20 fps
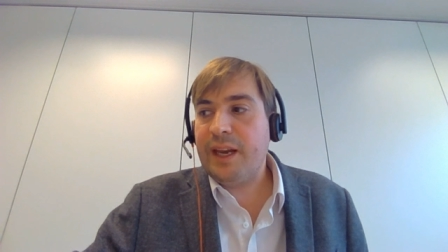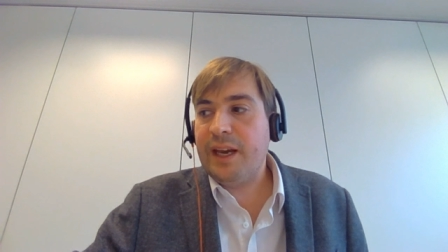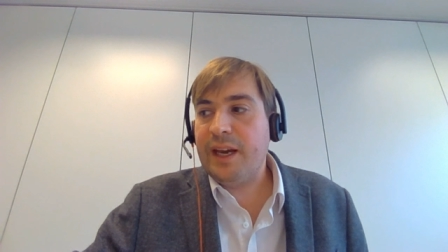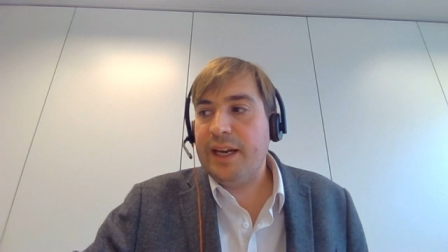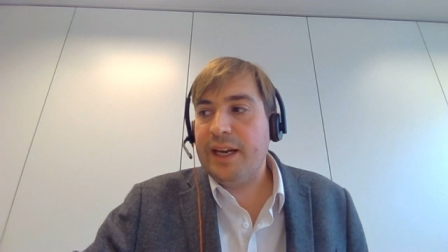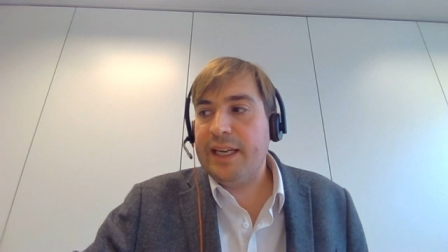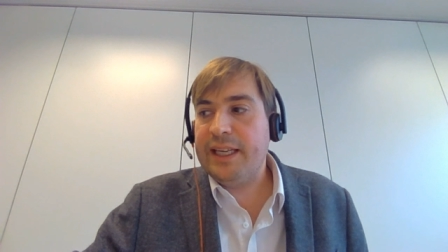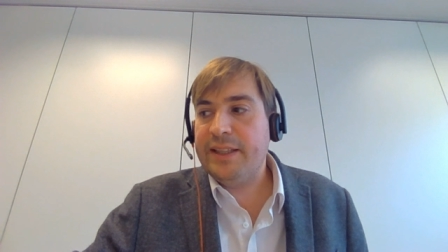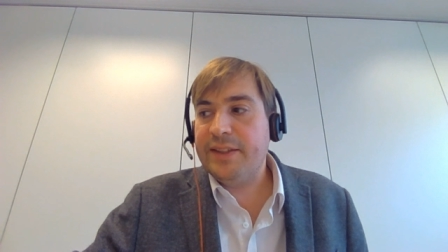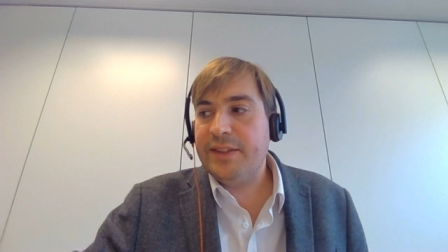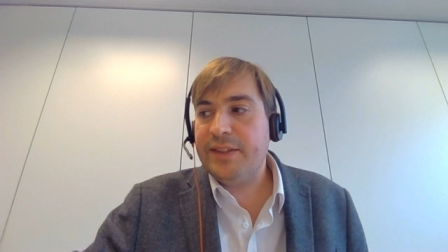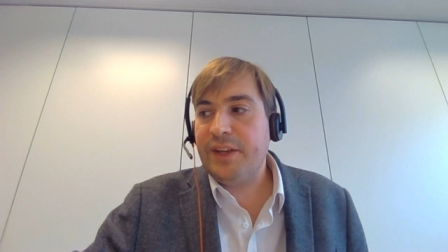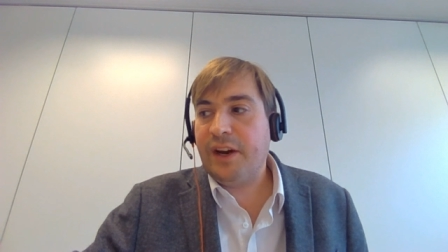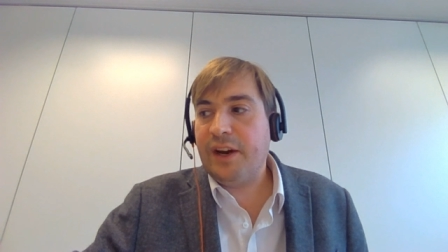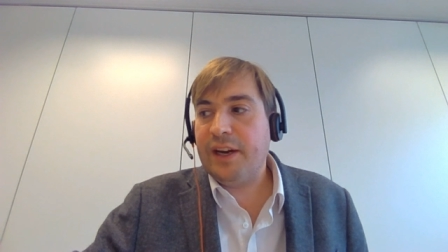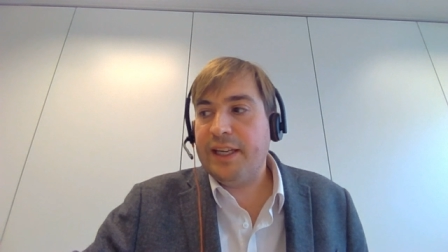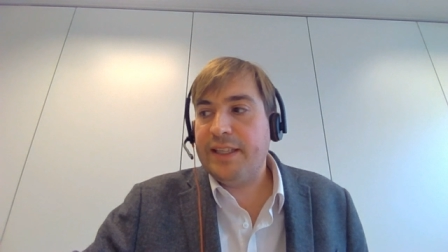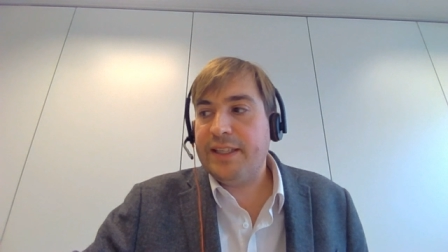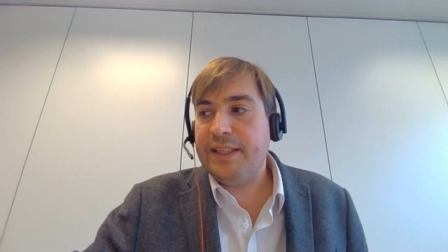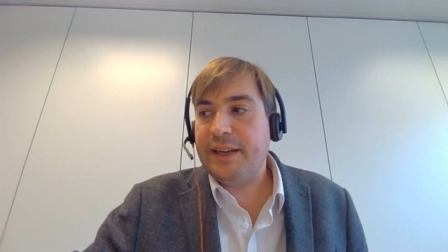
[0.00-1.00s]
uh,
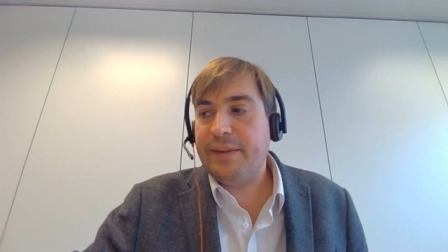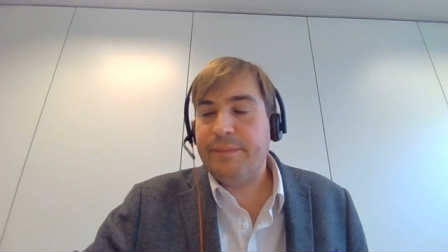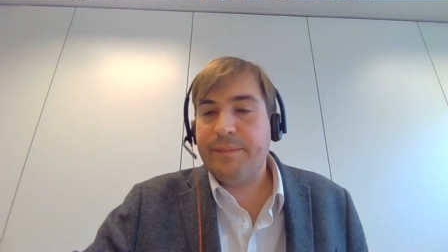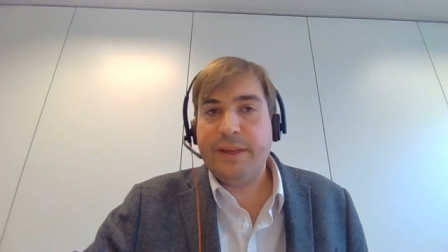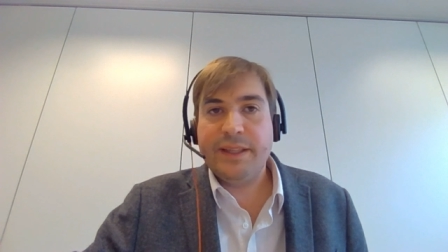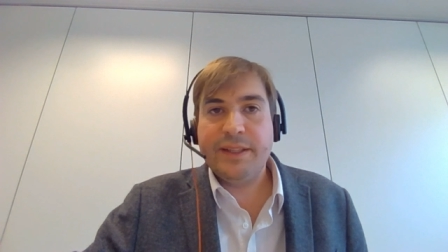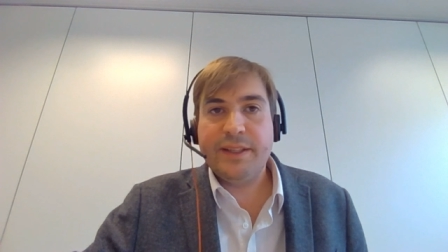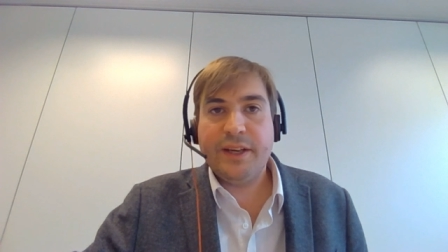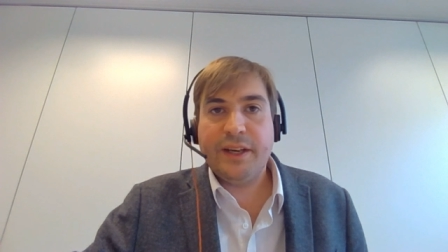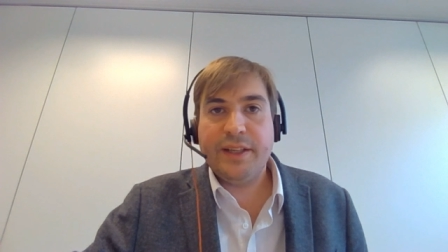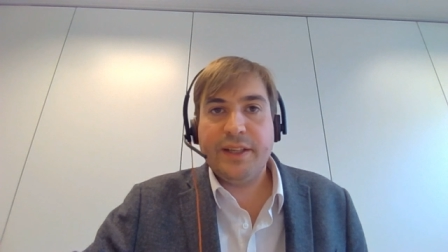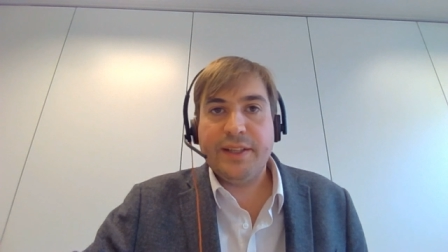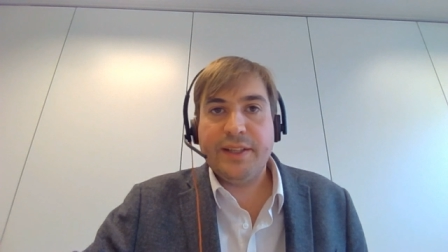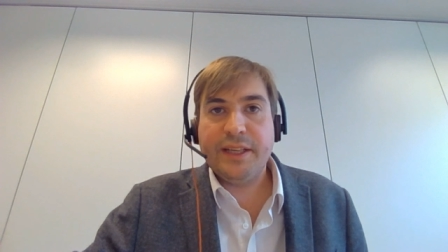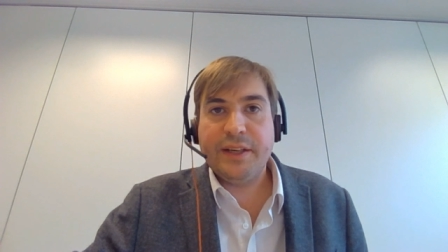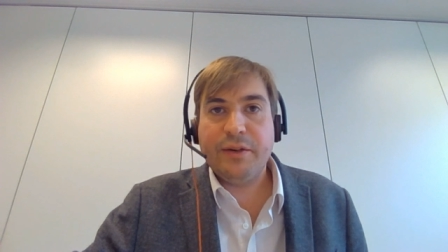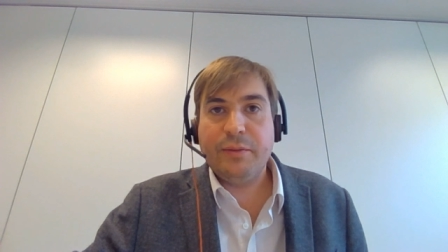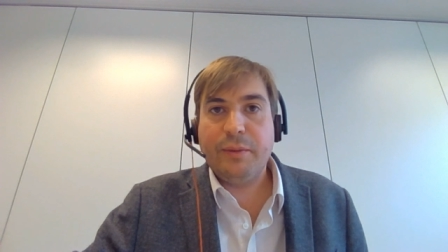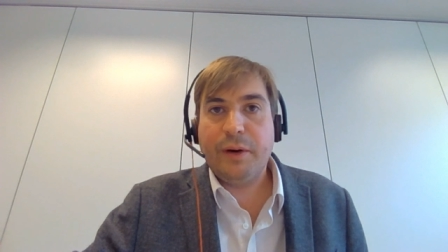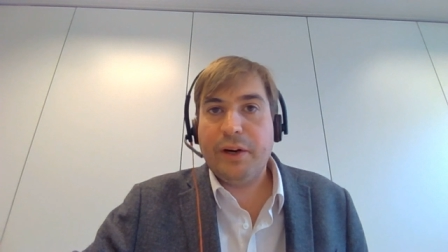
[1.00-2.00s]
inside um, inside the
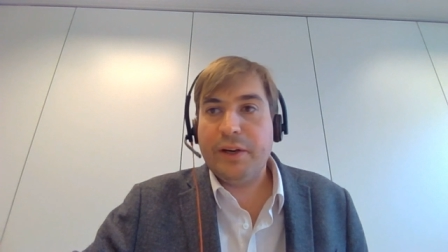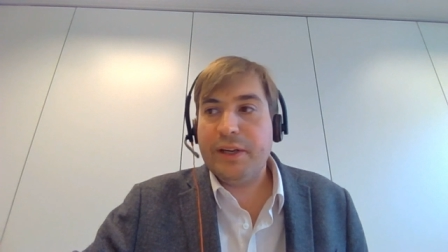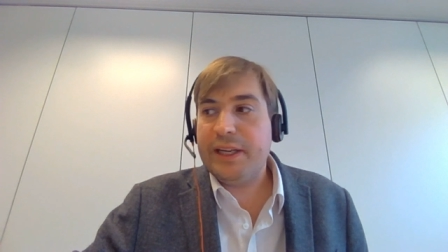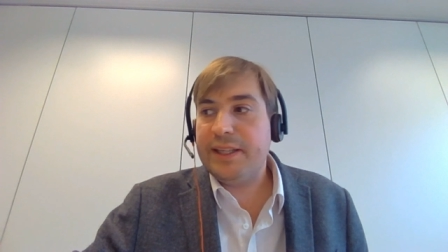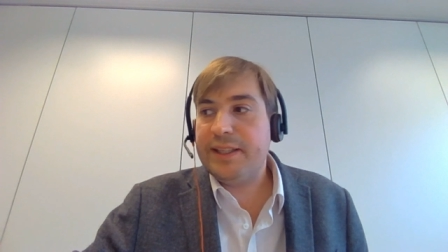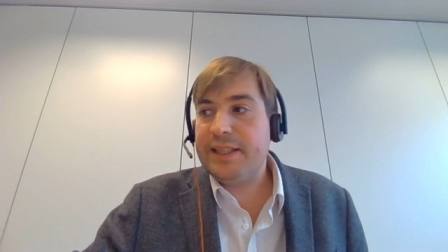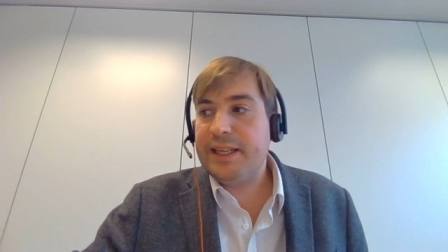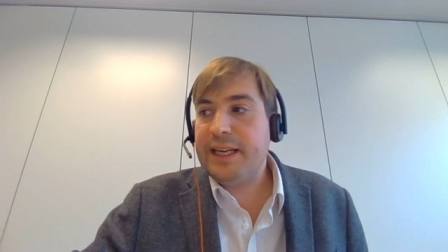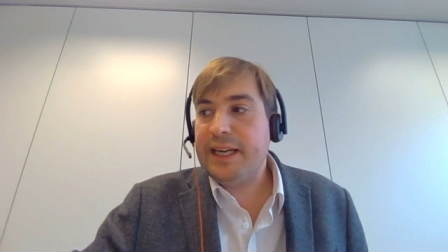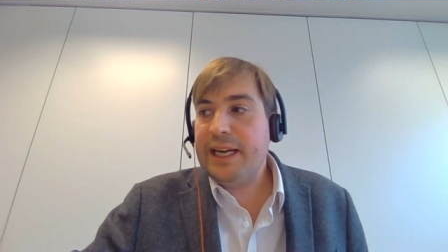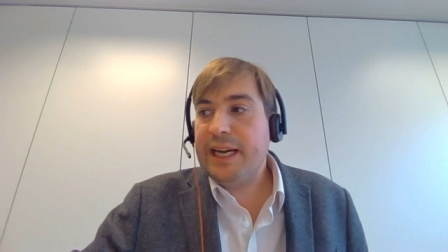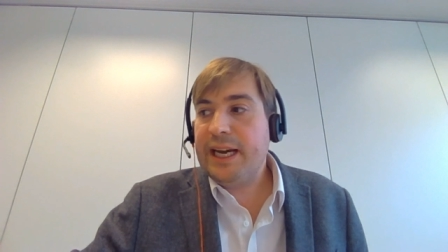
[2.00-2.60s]
single market.